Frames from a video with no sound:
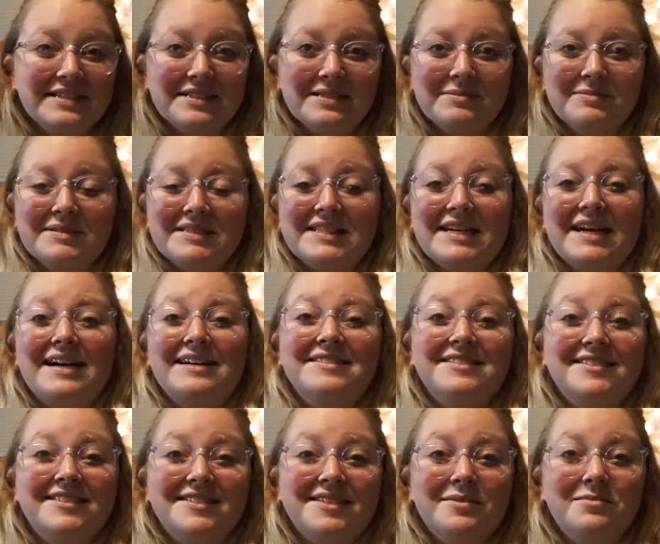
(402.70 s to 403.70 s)
some socks
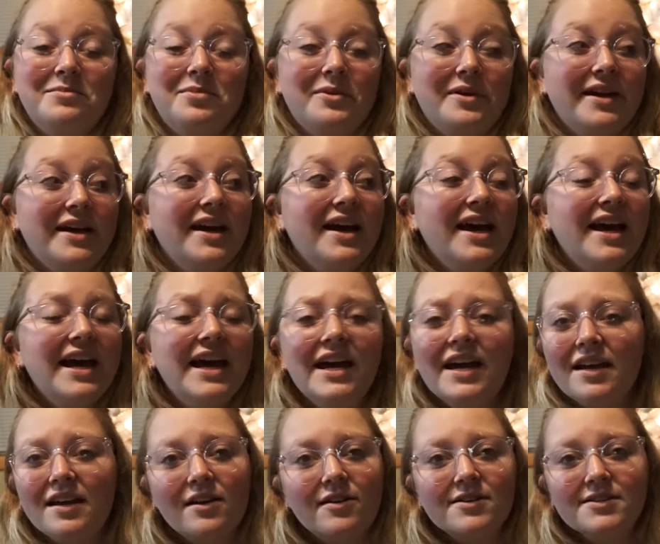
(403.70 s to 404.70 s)
at some point.
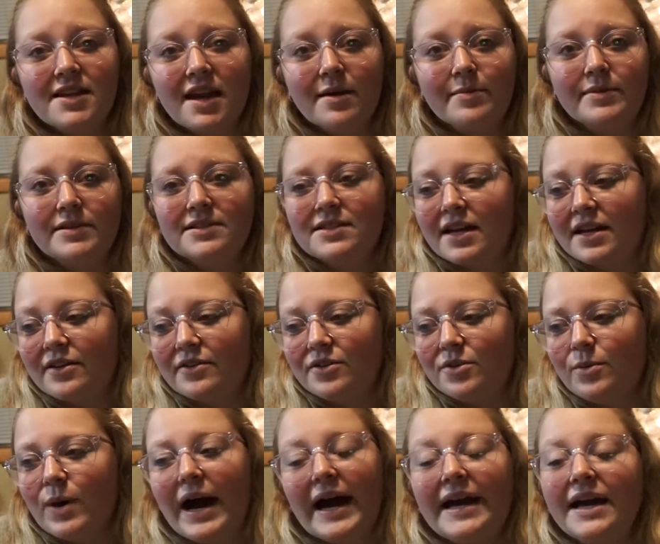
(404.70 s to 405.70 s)
It always happens. I don't know
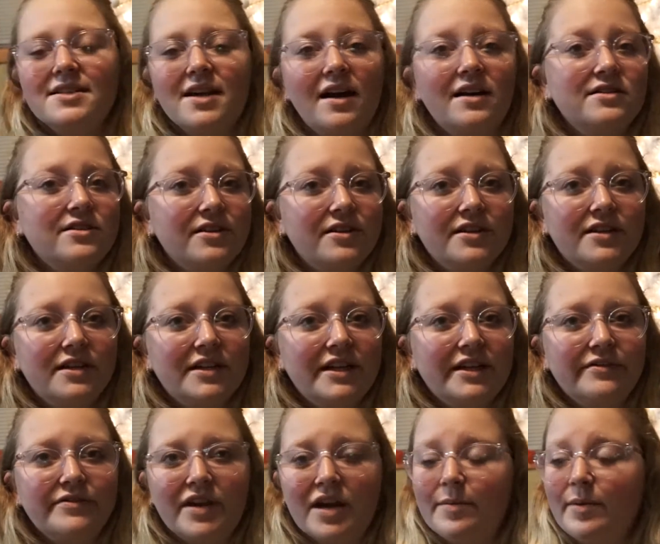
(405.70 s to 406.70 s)
why. Socks are a good
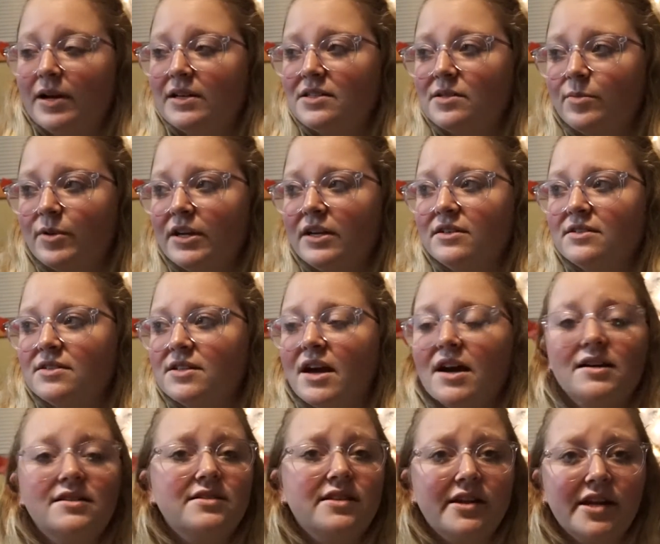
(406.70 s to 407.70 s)
gift. I bought someone else
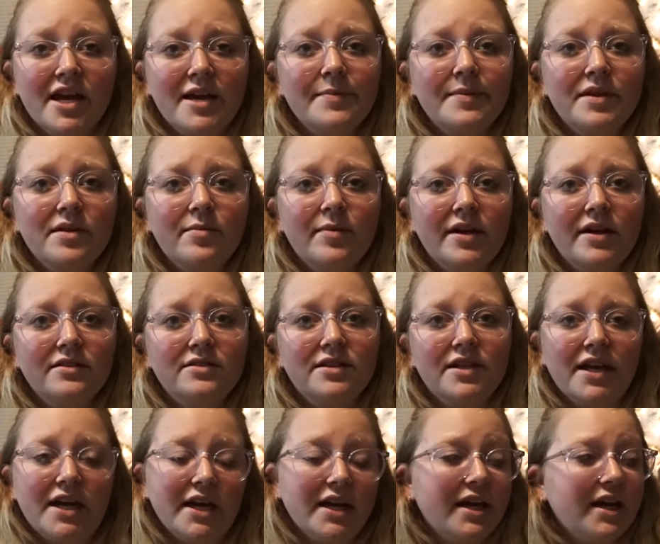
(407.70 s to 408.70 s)
socks. They came in the mail
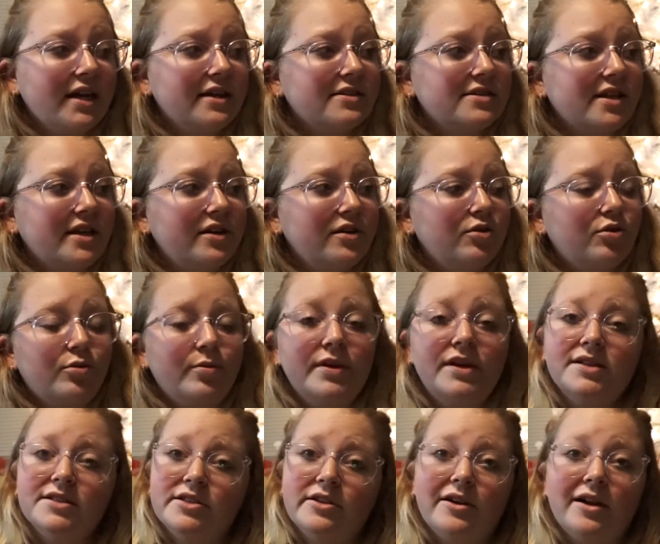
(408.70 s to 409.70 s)
today. Can't say who
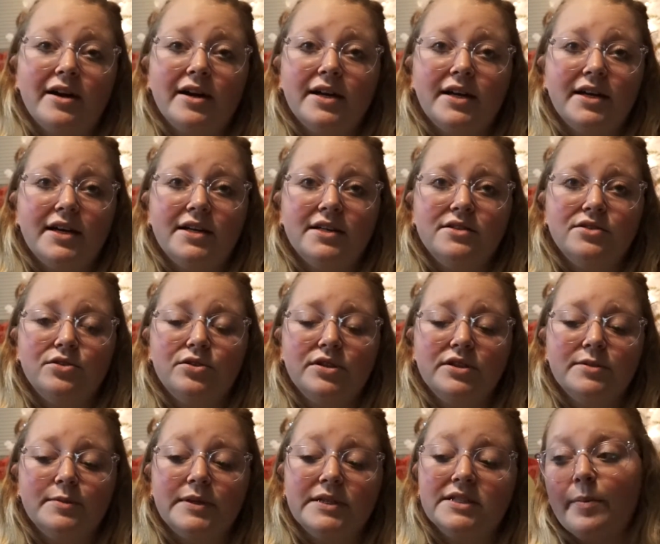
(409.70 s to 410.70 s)
because they're not gonna get it till
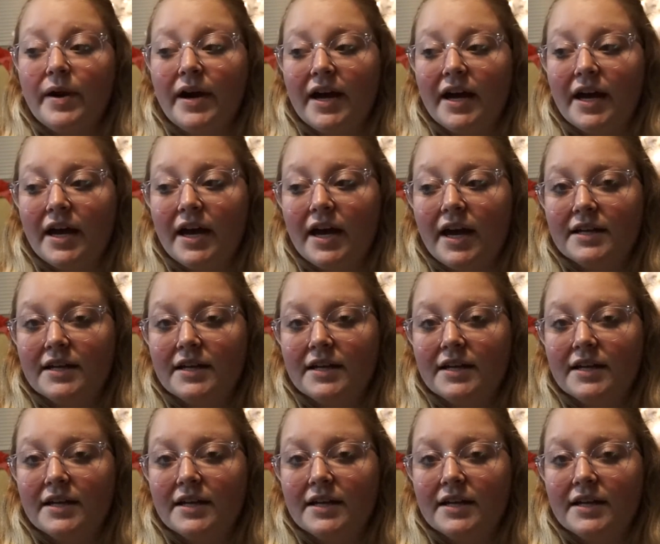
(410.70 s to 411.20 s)
Christmas, but